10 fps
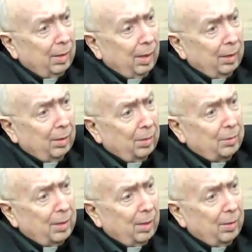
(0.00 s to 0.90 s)
and
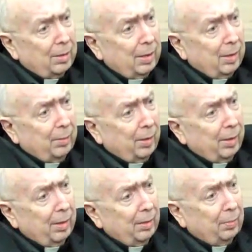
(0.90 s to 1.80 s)
comes out as an
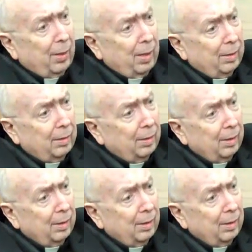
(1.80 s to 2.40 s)
American plant.